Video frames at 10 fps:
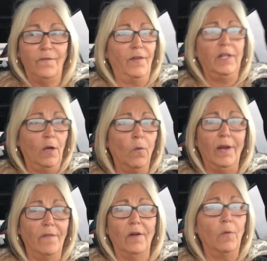video
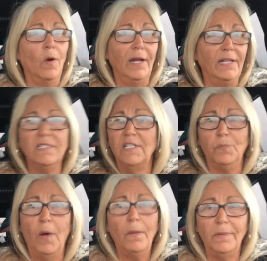whatever I want. This is
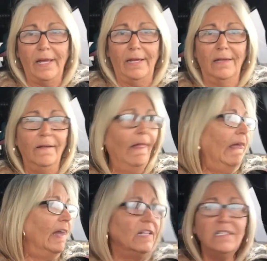public.
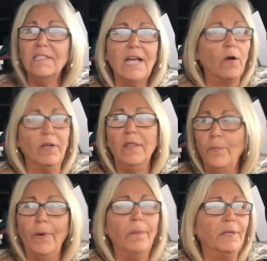This is out in the
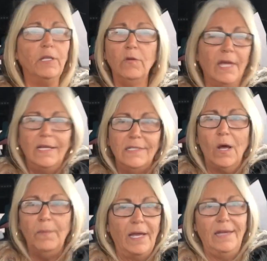public. You can't
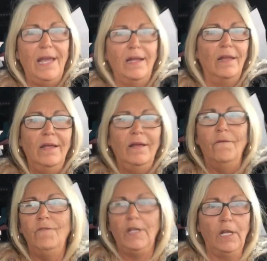tell me I can't
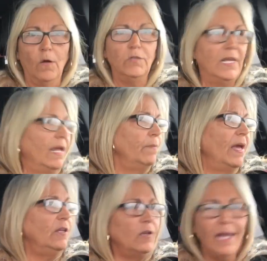videotape,
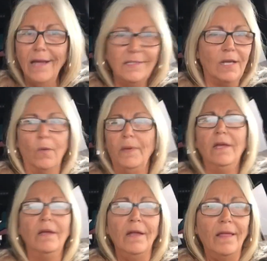and you can't tell
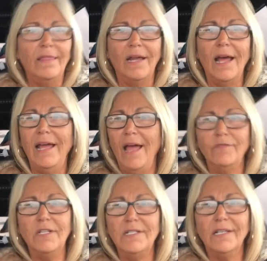me that I
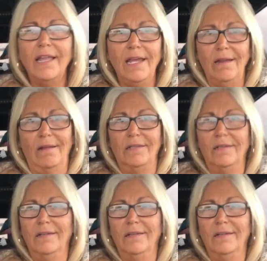have to delete it.